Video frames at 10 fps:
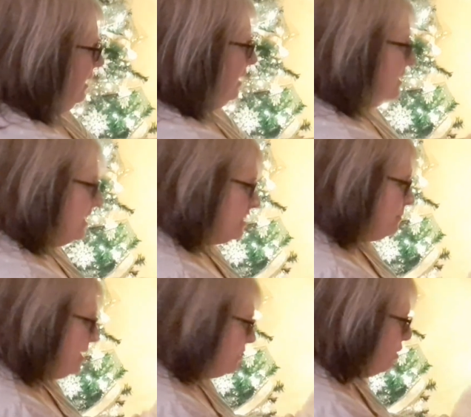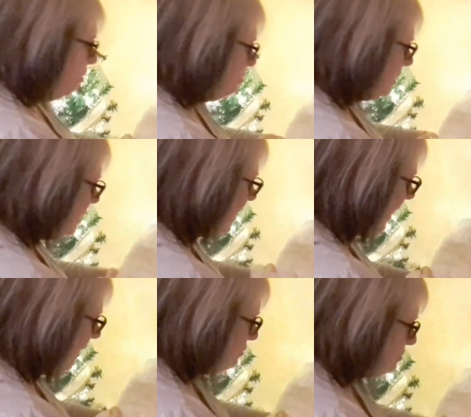And it's been cold in the
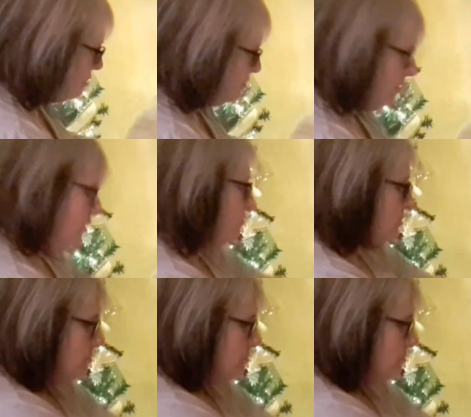house, you know,